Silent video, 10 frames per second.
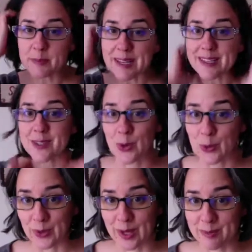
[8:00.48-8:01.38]
my
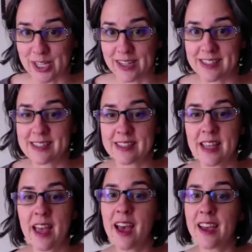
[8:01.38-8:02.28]
sewn objects.
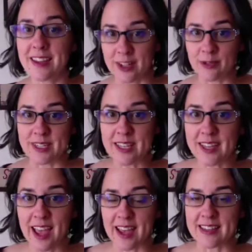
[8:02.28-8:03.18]
You know,
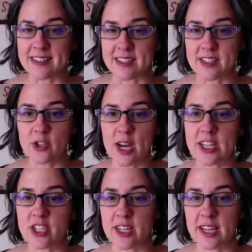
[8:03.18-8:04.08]
knitting has the
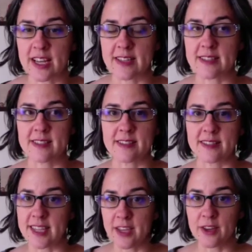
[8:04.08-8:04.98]
stretch, it has
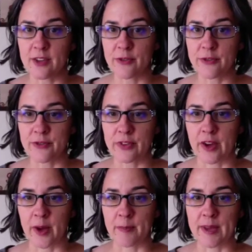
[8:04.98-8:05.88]
the give,
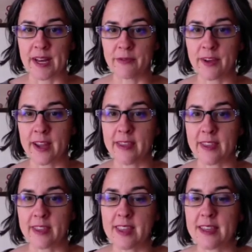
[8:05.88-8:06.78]
and I find
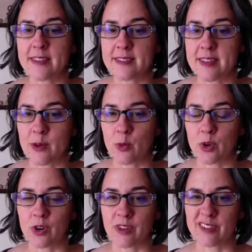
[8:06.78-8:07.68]
that things that
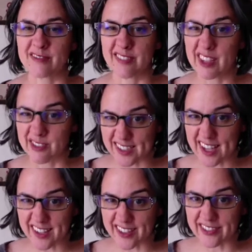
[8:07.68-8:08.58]
I was
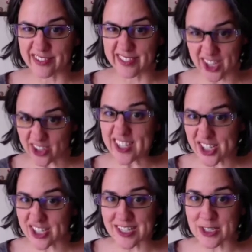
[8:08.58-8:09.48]
kind of
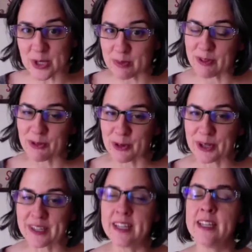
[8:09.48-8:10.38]
sausaged into
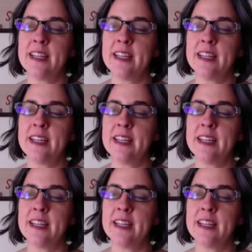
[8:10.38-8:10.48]
before,